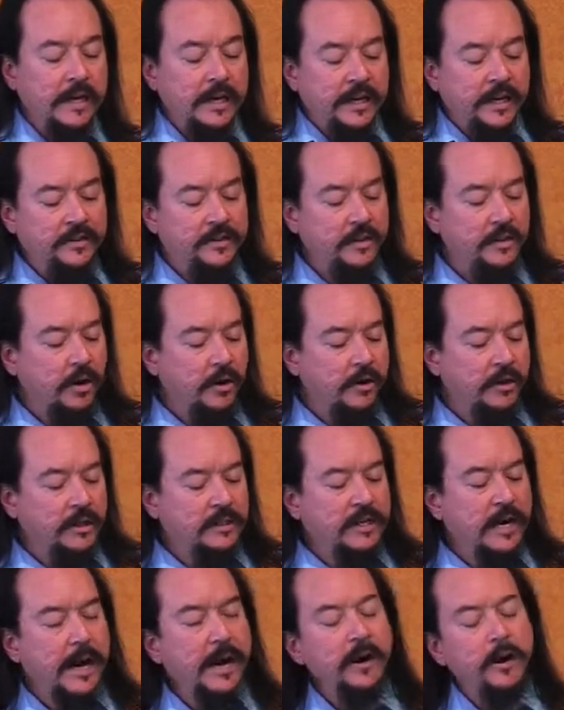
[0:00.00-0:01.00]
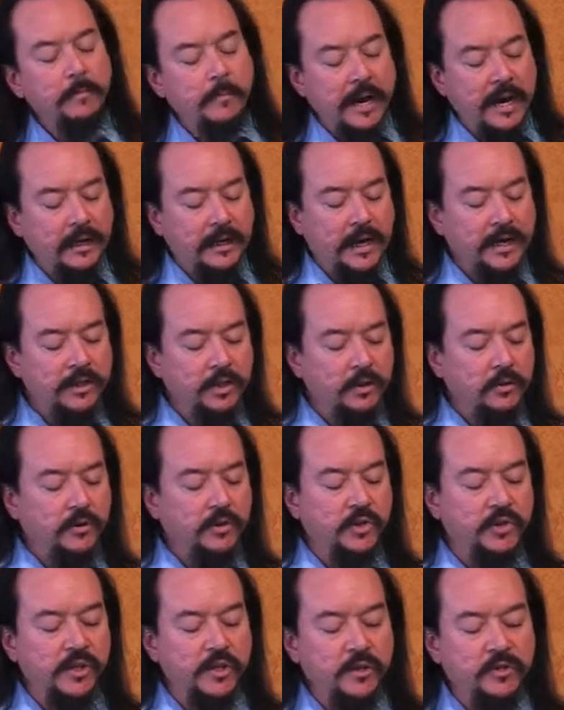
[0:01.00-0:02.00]
He said, our entire biological
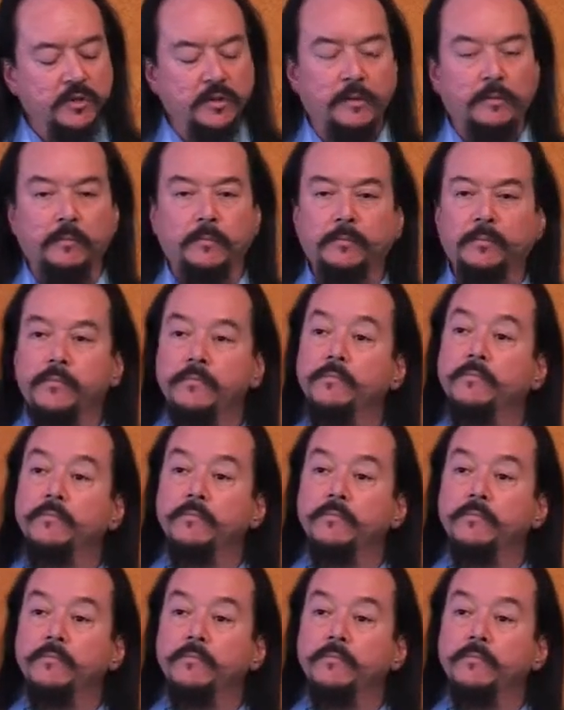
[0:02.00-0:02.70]
system,